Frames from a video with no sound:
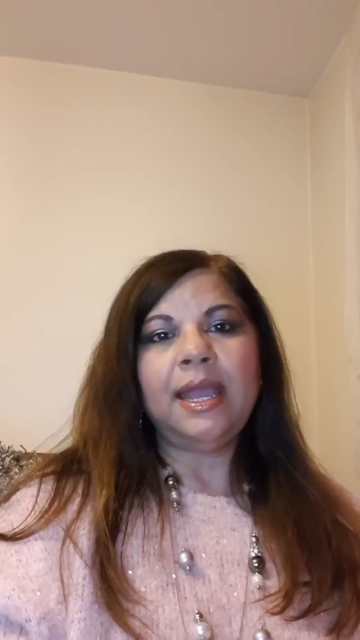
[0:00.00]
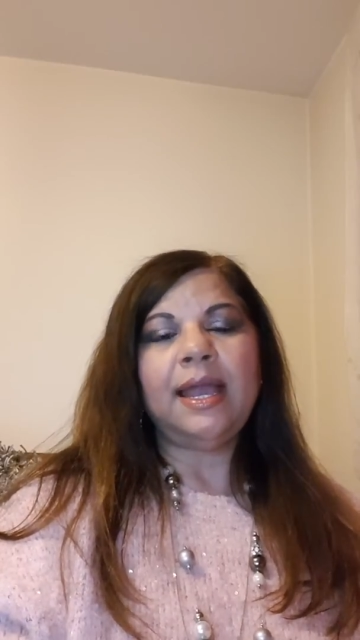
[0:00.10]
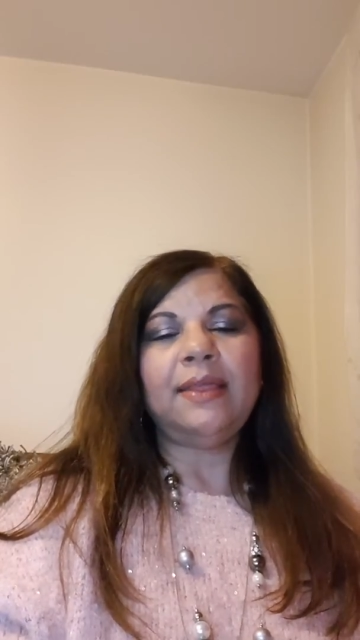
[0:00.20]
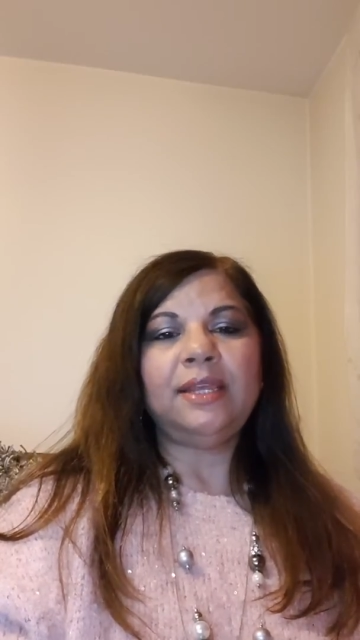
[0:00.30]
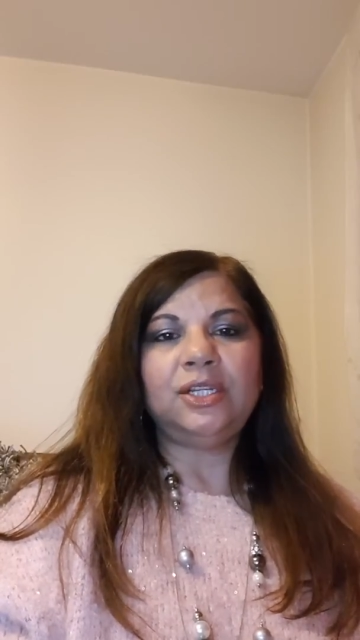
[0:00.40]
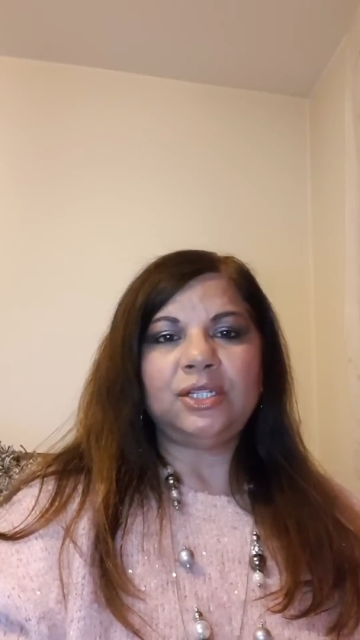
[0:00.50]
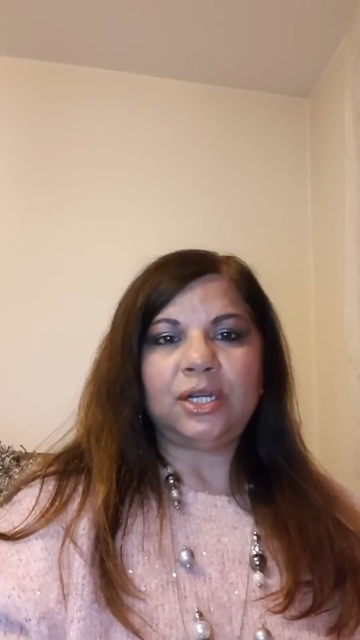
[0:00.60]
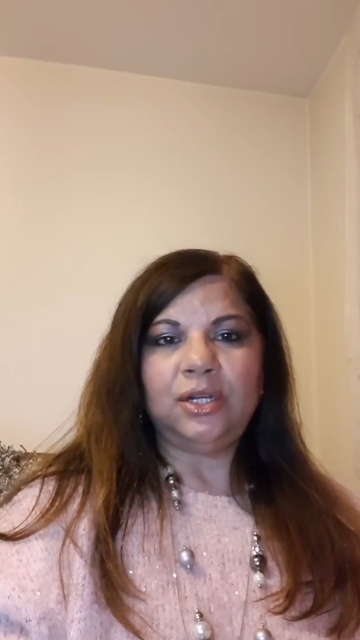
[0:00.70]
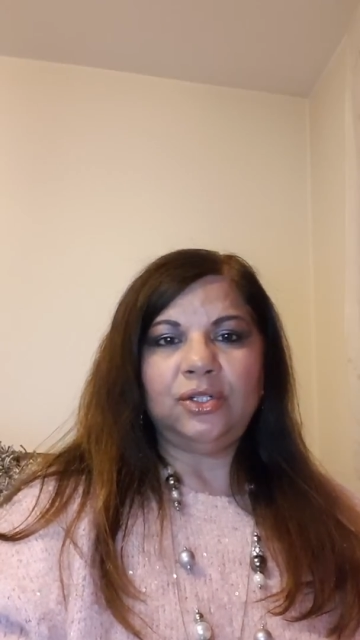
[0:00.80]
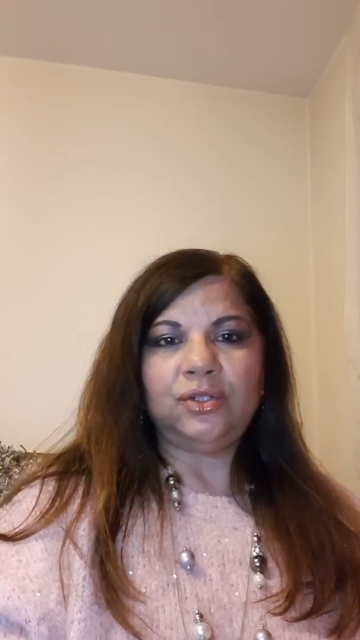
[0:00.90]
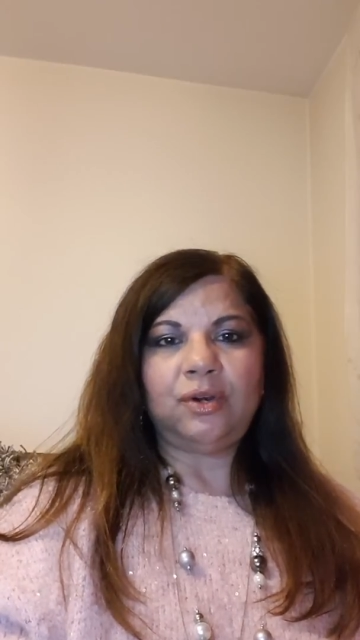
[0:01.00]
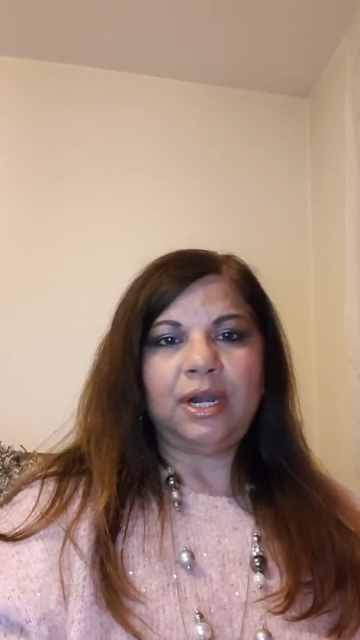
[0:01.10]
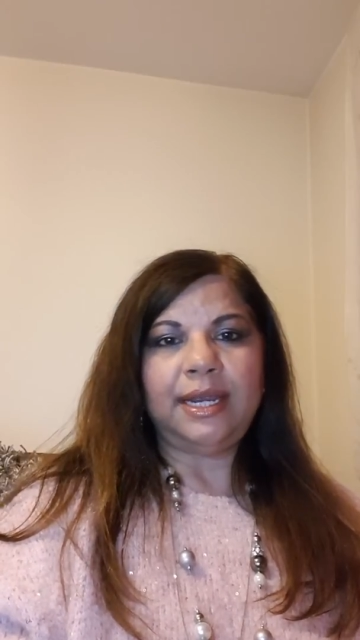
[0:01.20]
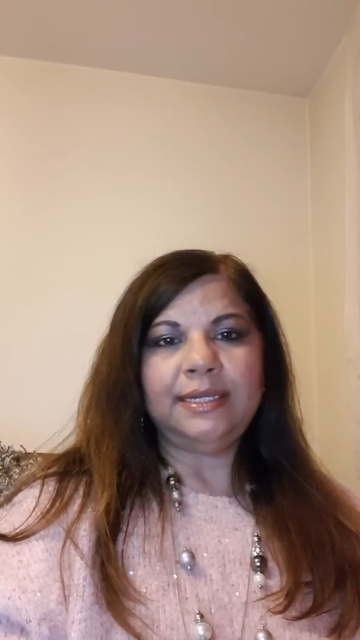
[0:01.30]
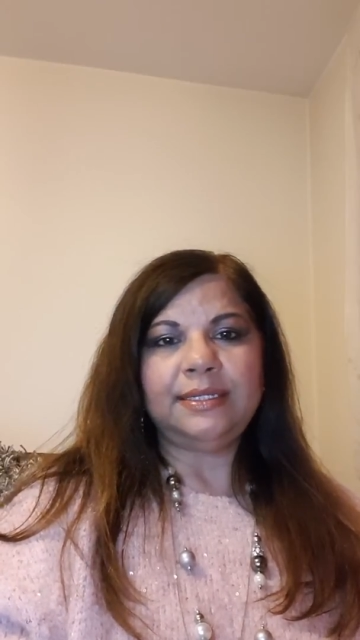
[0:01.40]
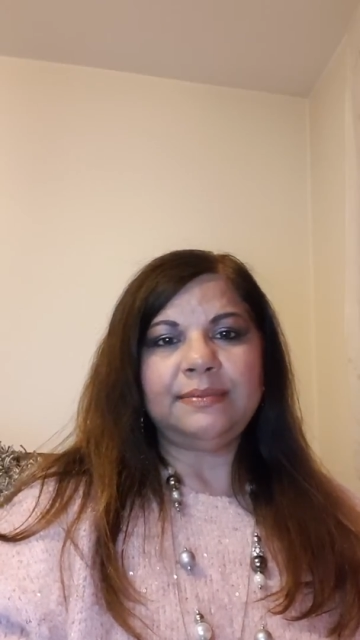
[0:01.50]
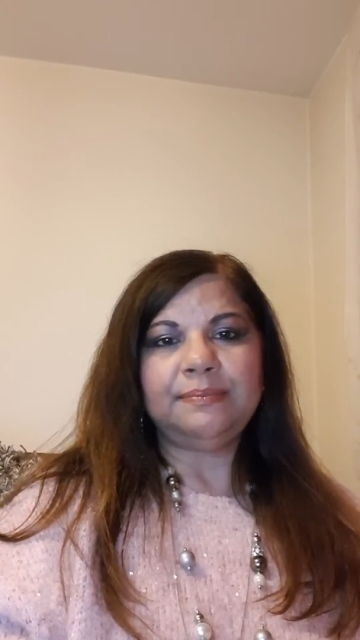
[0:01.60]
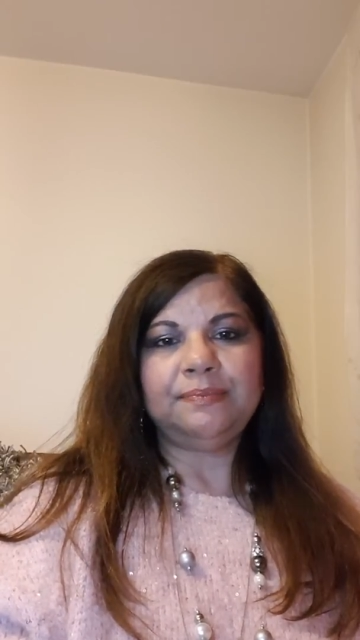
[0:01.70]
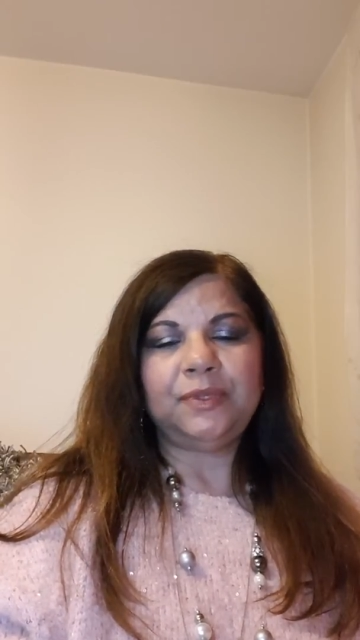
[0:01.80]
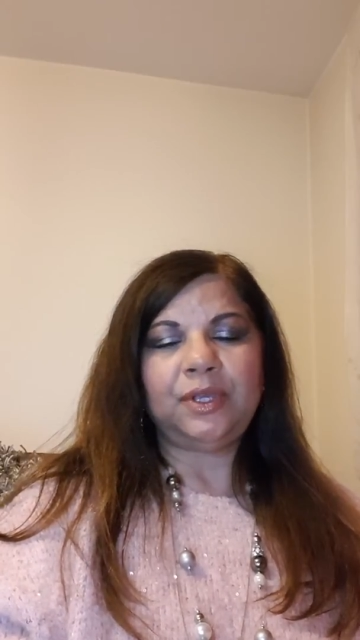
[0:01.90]
And then just close your eyes,
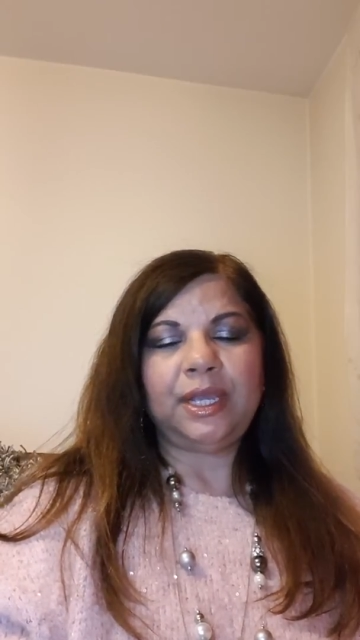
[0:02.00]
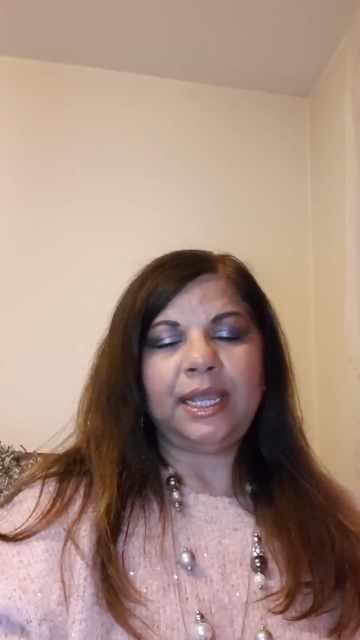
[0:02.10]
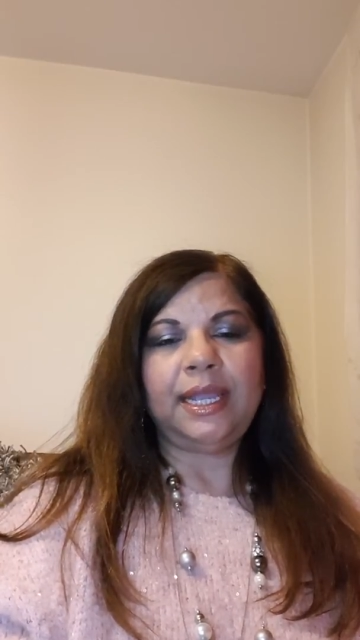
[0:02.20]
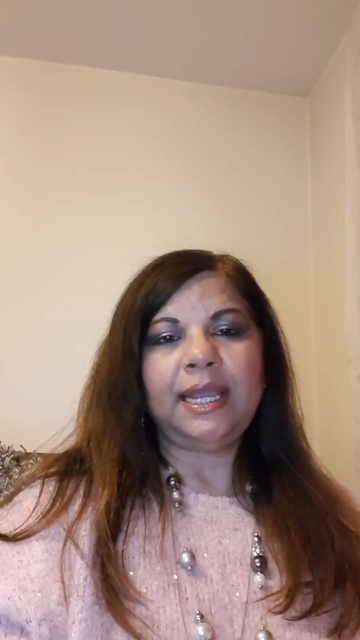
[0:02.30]
okay?